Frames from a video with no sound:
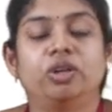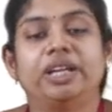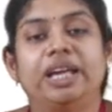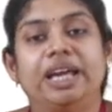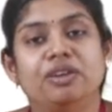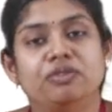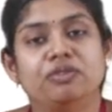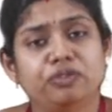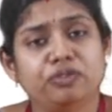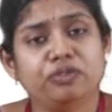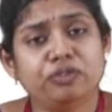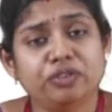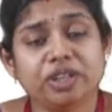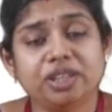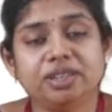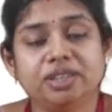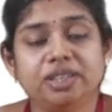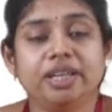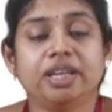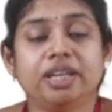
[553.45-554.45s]

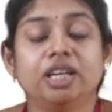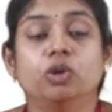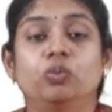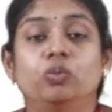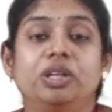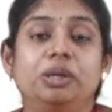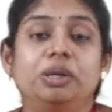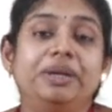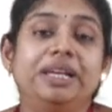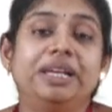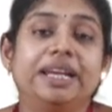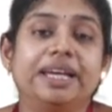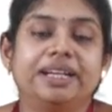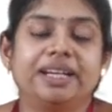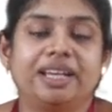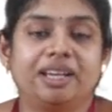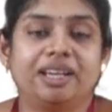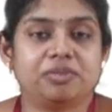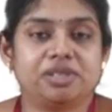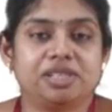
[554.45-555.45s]
Everything will be like
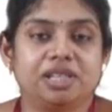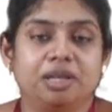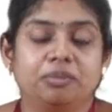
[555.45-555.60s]
timestamp.